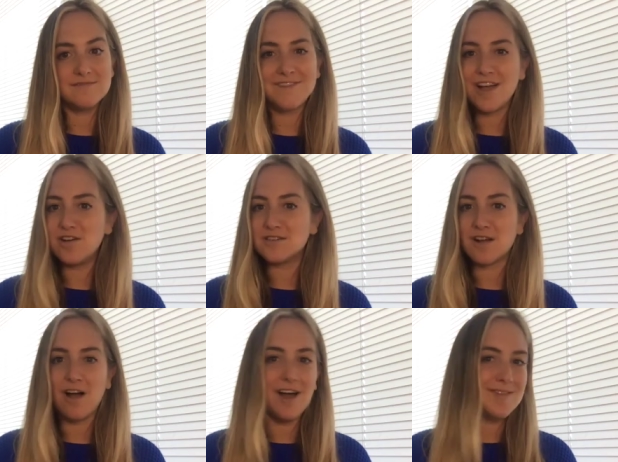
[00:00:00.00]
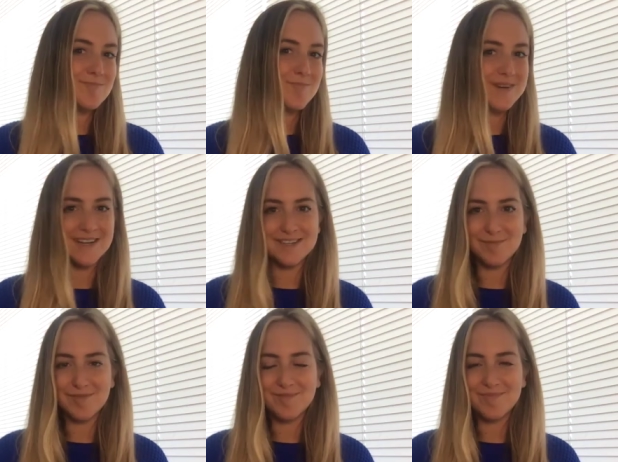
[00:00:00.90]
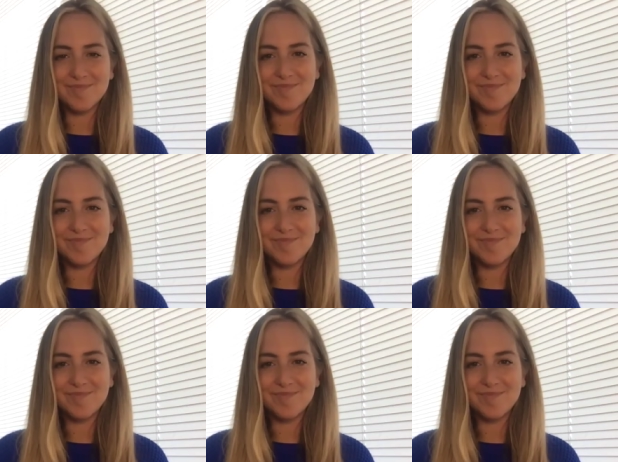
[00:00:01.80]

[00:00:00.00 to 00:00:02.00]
Fires are unpredictable.